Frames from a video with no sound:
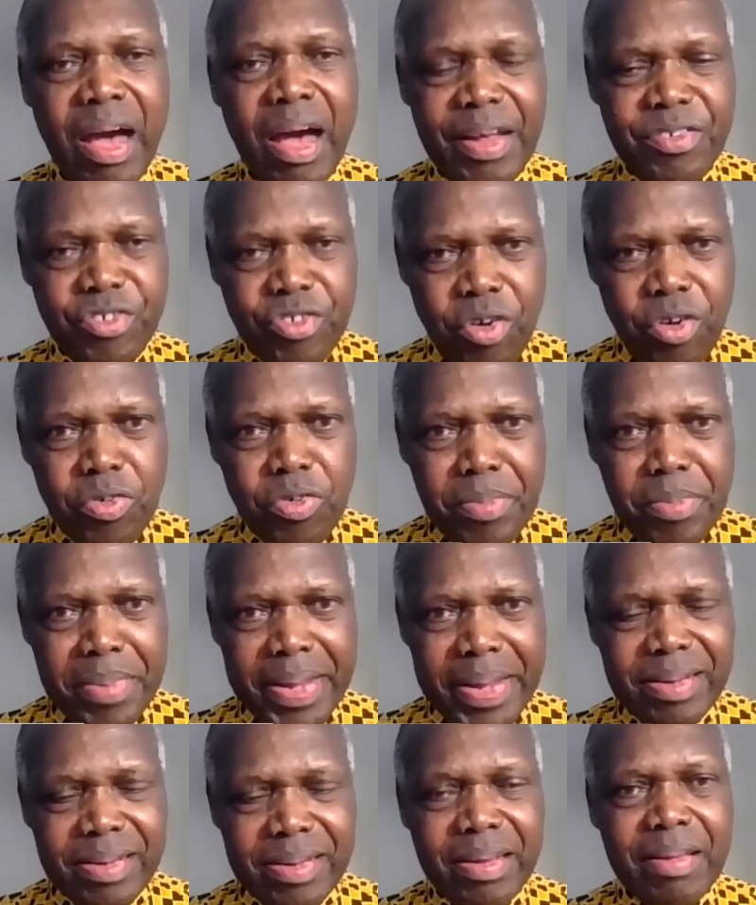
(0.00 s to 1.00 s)

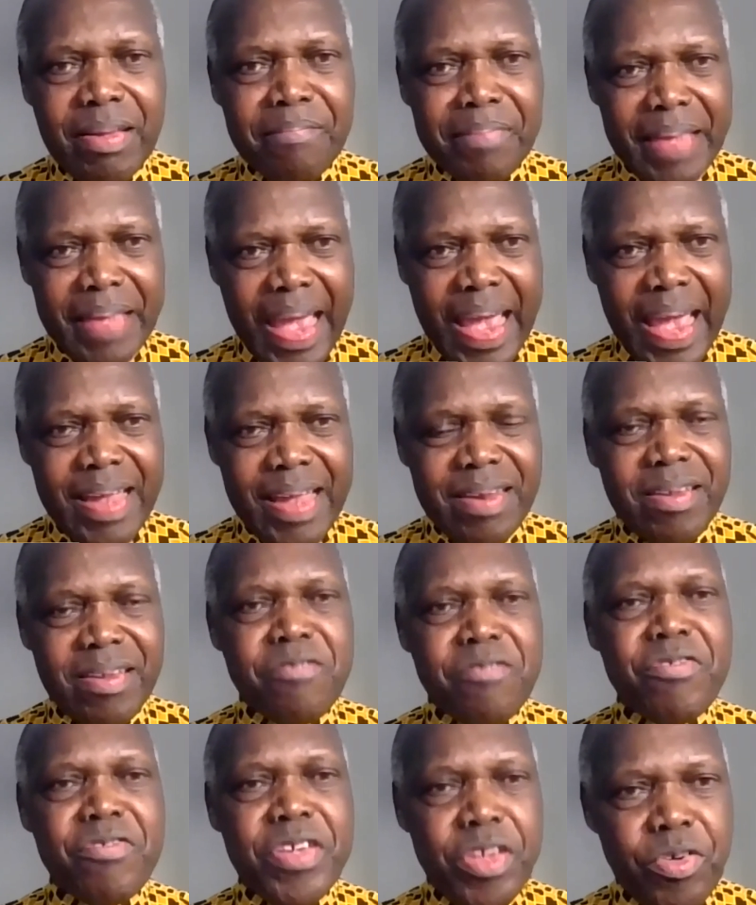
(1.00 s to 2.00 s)
atonement,
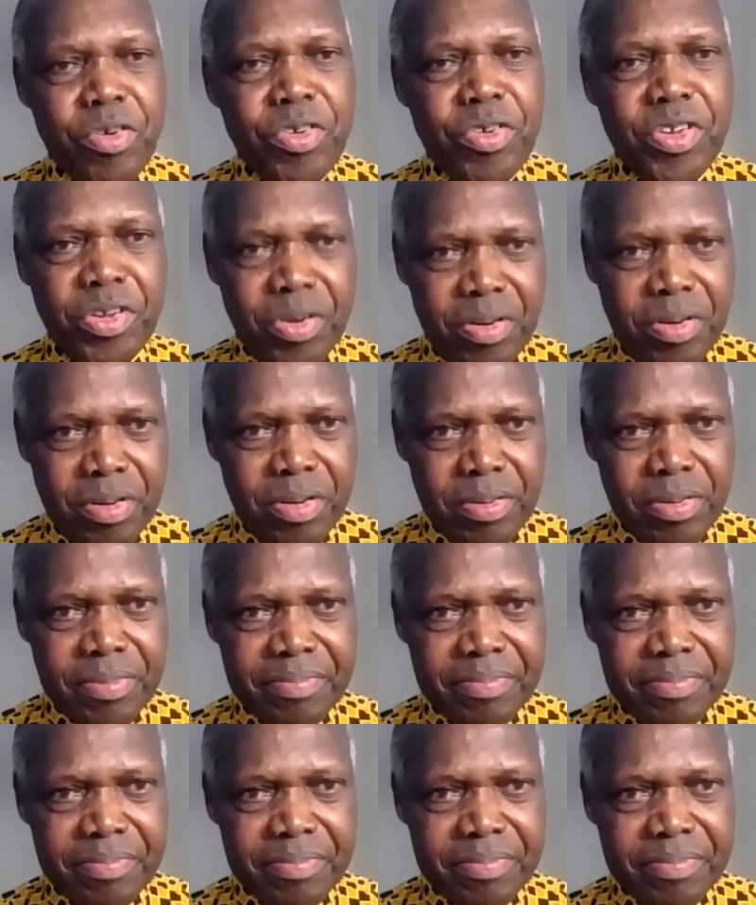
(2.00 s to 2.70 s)
and reunion.